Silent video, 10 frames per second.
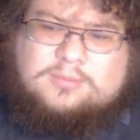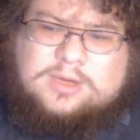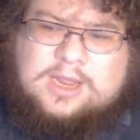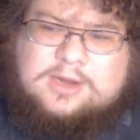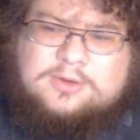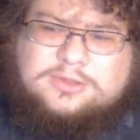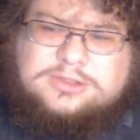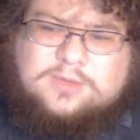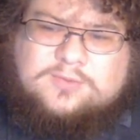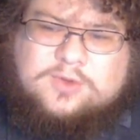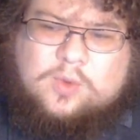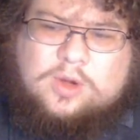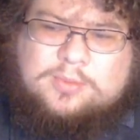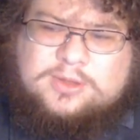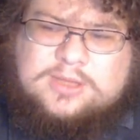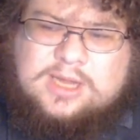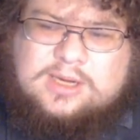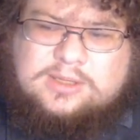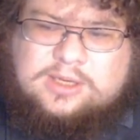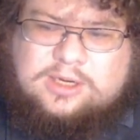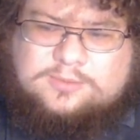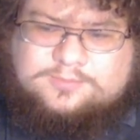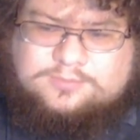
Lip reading: Daniel. So if you want to put that in there.